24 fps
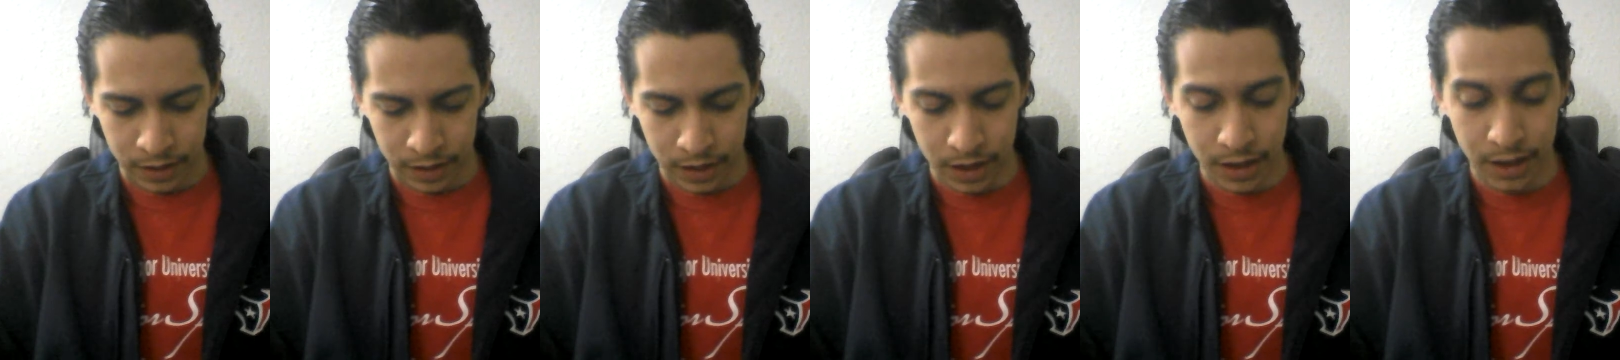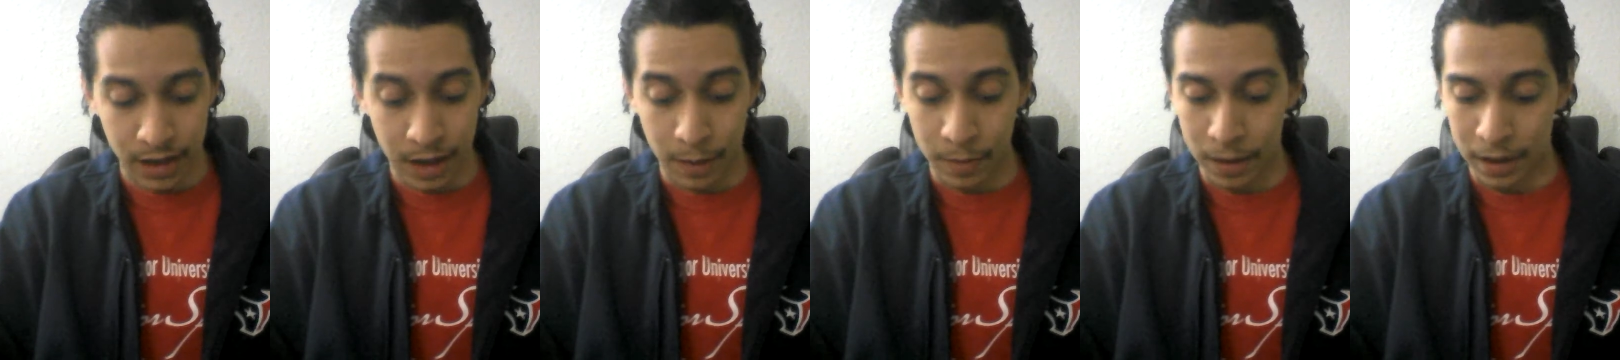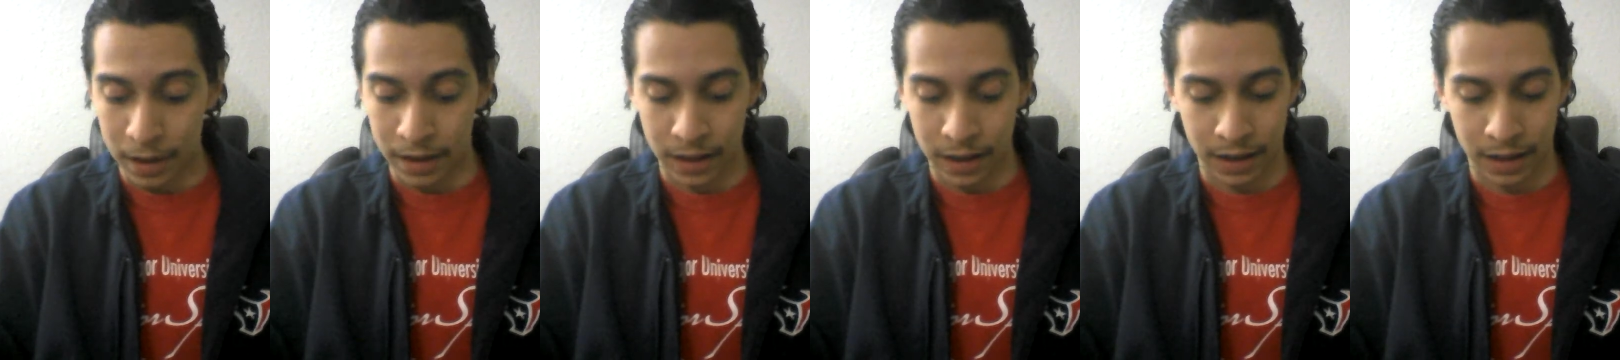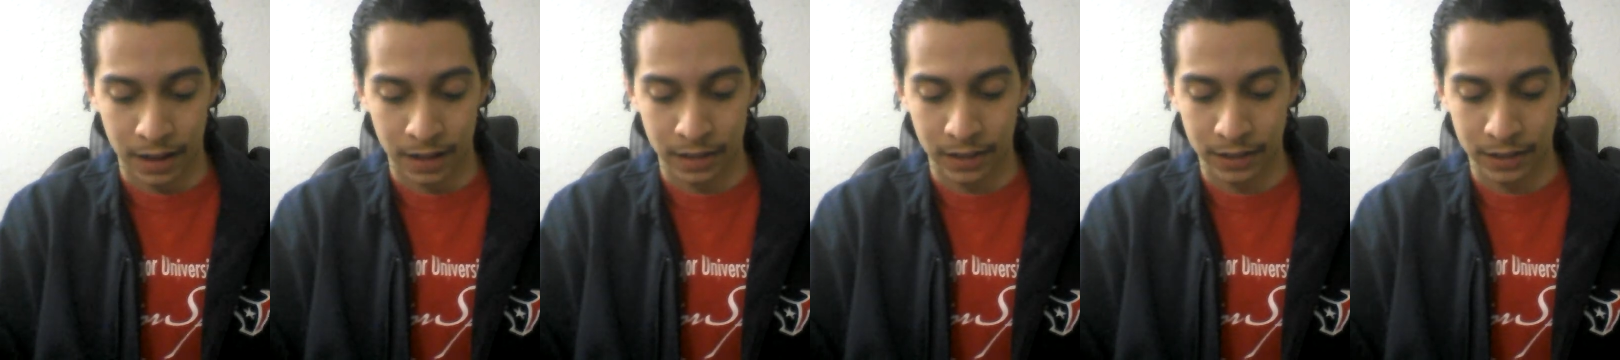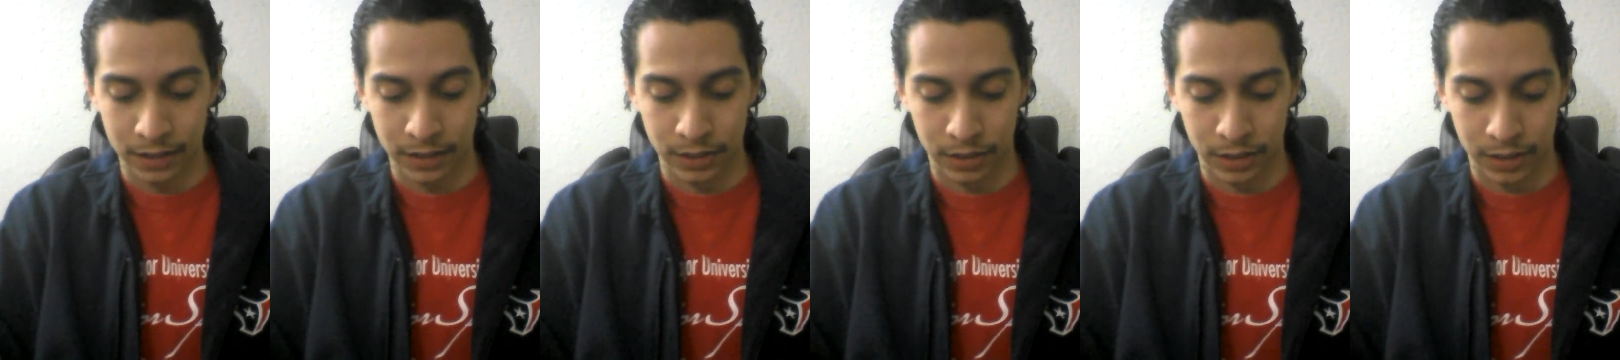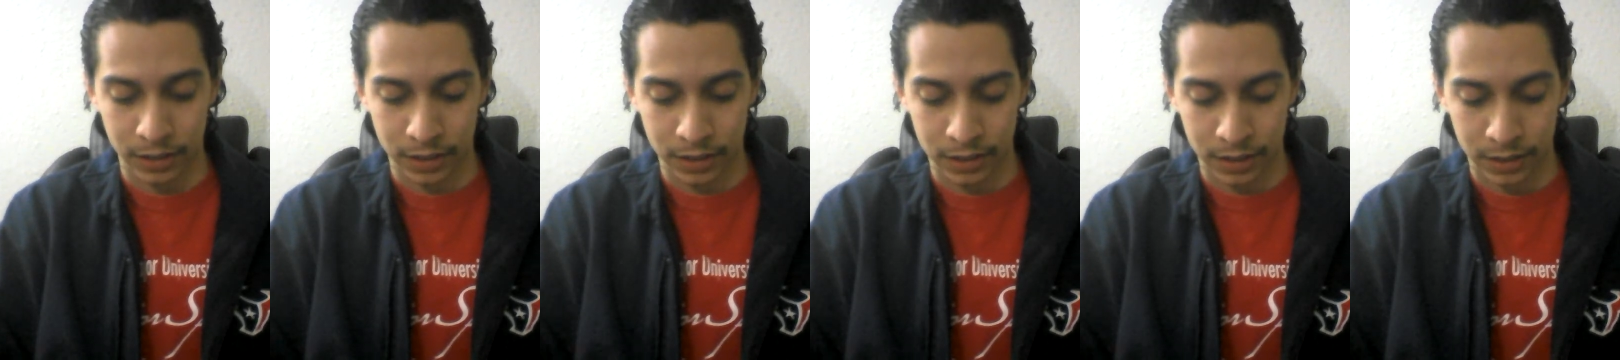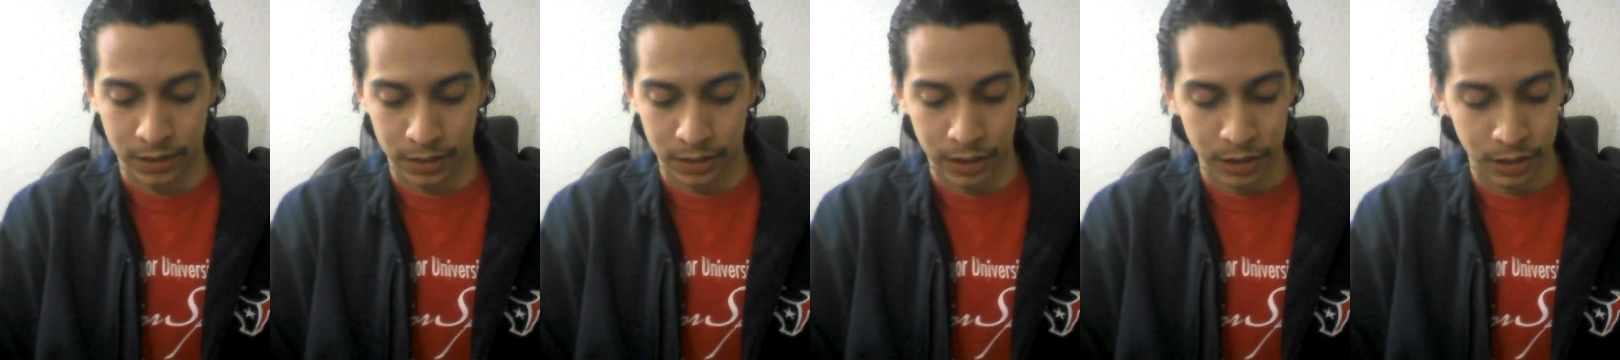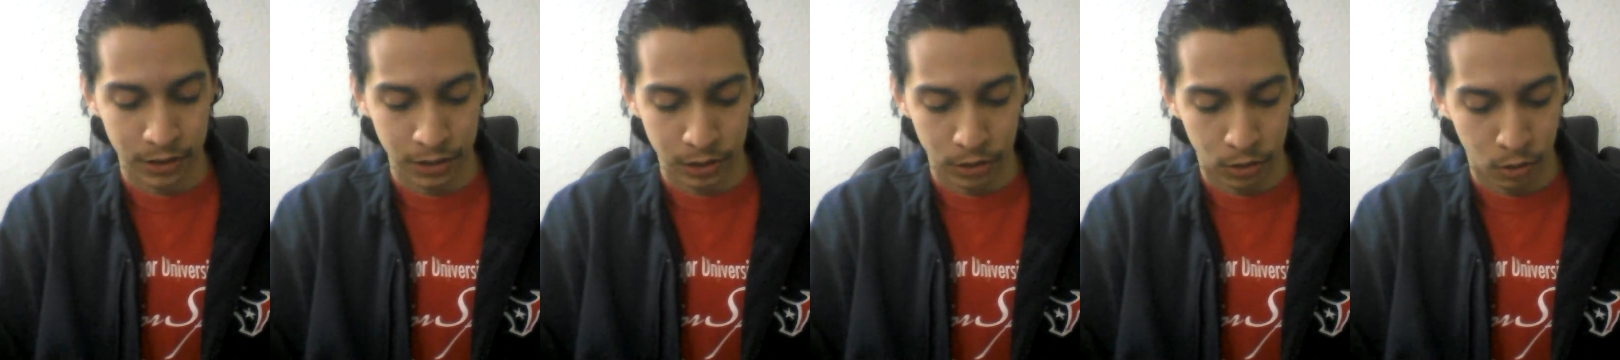and this
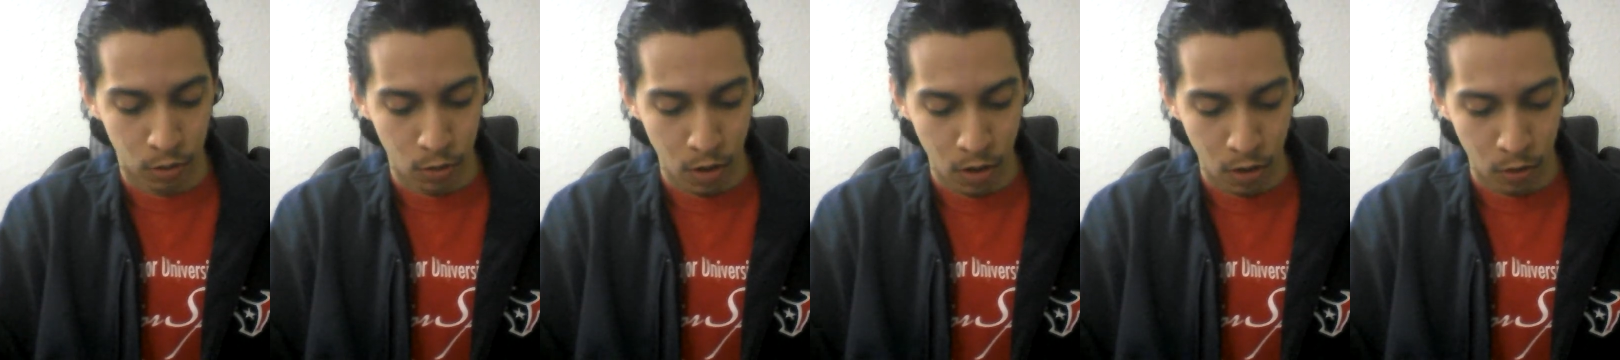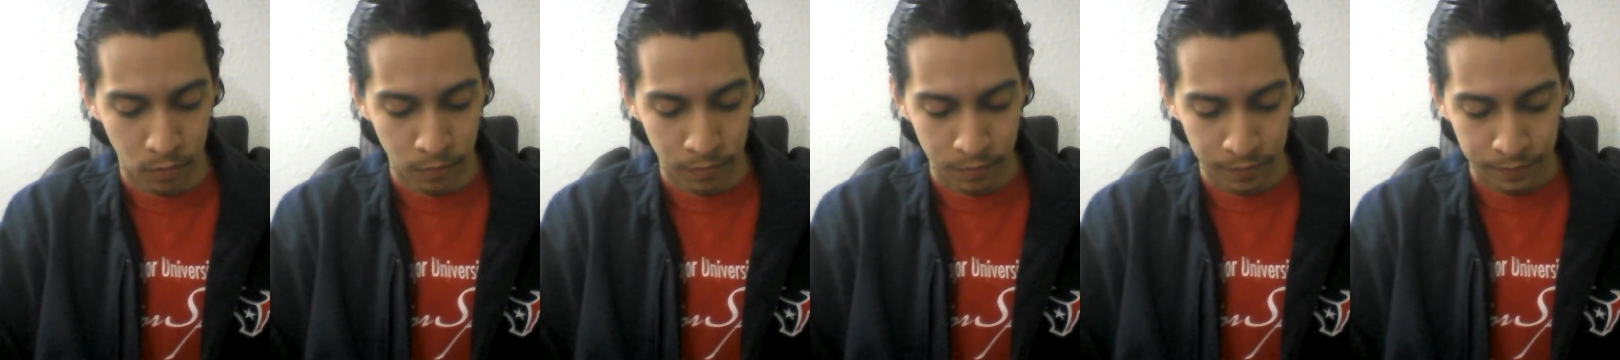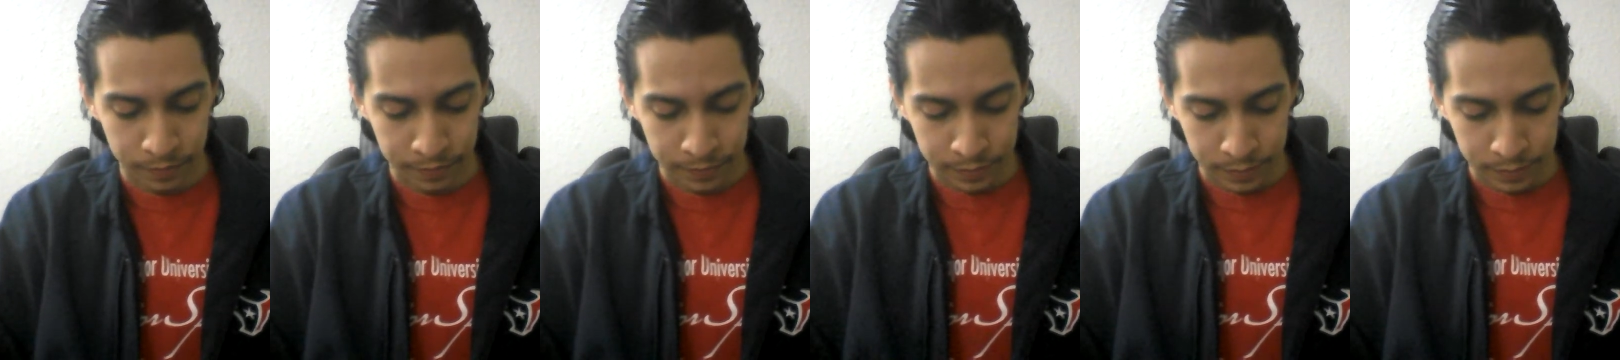is a quote.